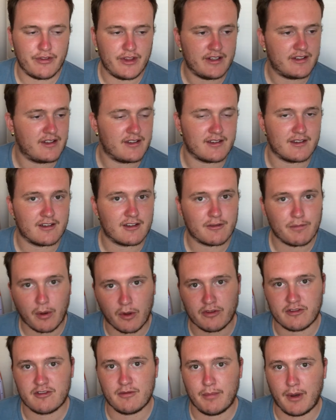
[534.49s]
This isn't
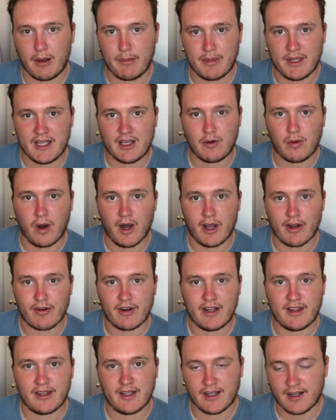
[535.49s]
sponsored by Be Quiet or
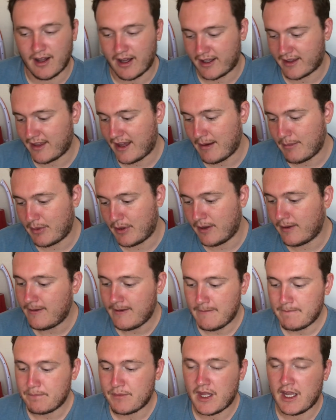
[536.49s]
anything like that, but
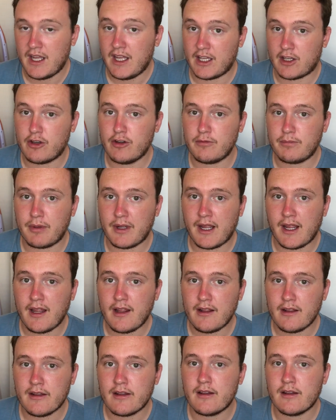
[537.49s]
it could
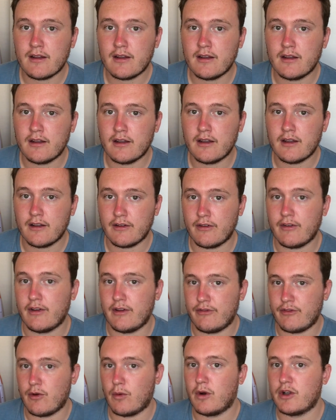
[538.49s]
be,
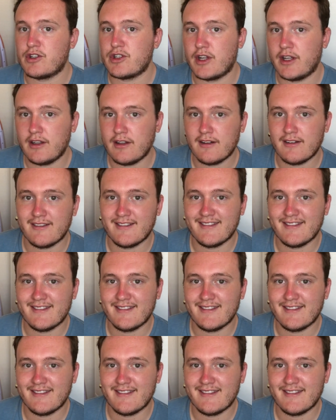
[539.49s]
if you're watching.